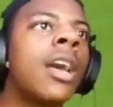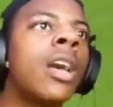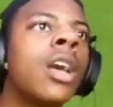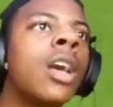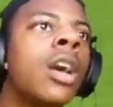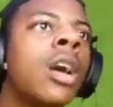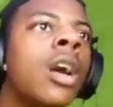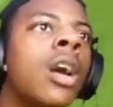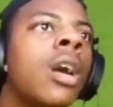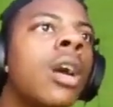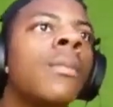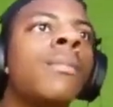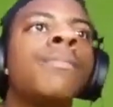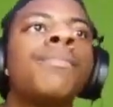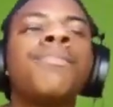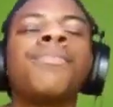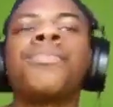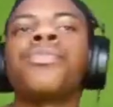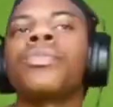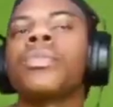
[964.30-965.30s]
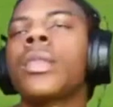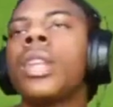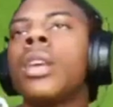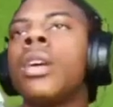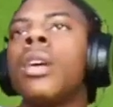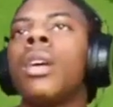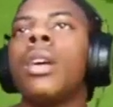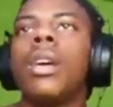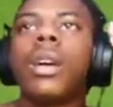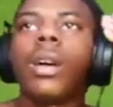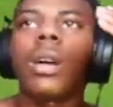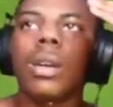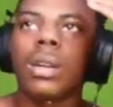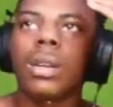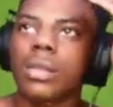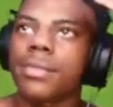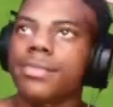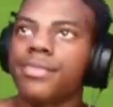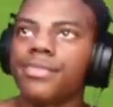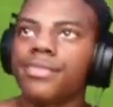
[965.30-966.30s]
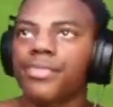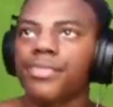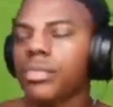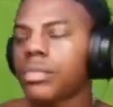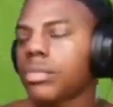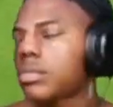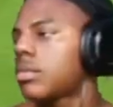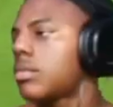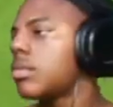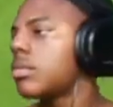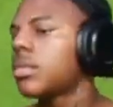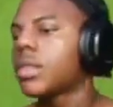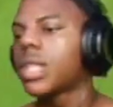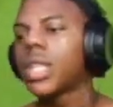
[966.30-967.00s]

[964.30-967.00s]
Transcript: Why are you screaming, Speed? Oh, for fuck's sake.